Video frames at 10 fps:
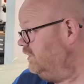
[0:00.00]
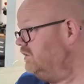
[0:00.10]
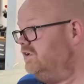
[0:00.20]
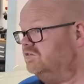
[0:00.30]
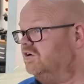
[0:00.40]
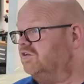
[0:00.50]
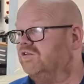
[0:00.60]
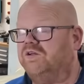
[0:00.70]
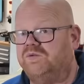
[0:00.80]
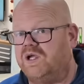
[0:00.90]
these are the
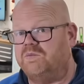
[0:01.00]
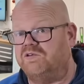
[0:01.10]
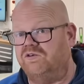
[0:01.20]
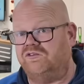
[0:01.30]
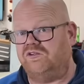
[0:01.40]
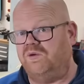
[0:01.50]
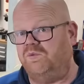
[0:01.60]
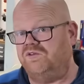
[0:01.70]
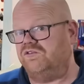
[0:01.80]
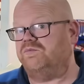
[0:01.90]
things we come across. You know,
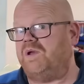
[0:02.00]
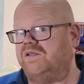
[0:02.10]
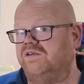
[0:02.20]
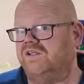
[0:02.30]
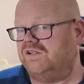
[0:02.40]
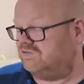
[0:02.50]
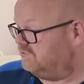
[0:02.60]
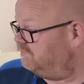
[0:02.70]
we was expecting this to